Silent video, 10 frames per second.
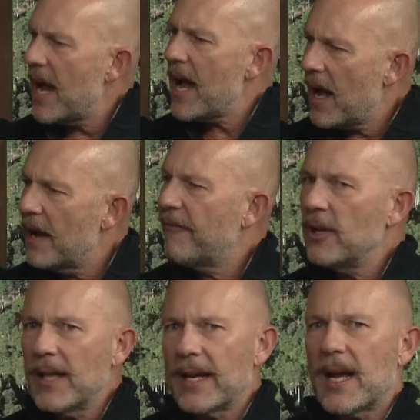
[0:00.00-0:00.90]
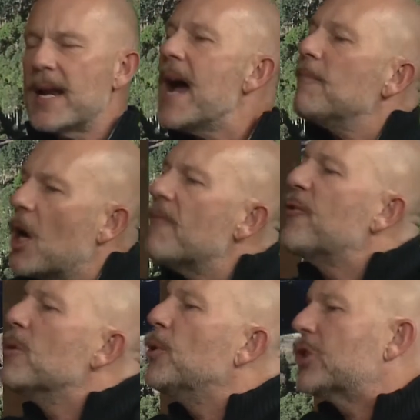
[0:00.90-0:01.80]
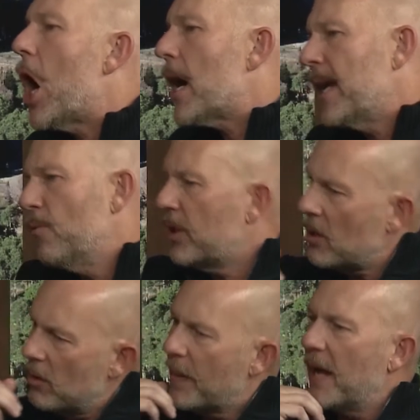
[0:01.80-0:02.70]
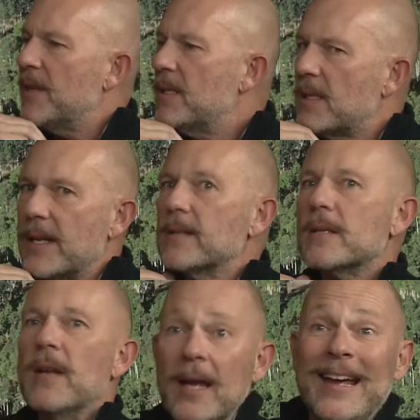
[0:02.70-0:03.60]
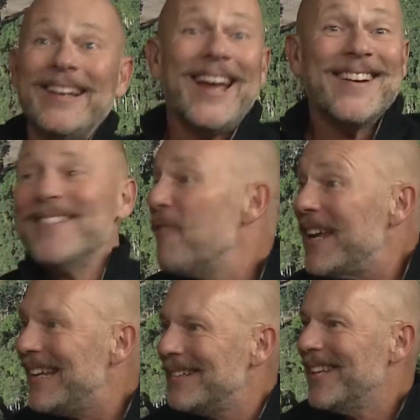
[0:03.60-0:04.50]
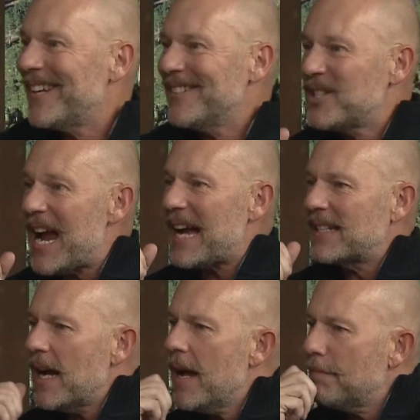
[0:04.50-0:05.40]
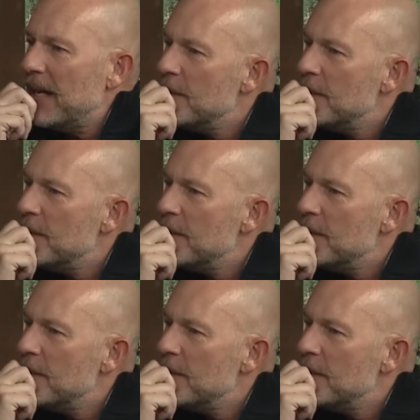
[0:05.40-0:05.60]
yeah, I feel like, and I'm comfortable talking with you about these things and getting if I get a little jacked up,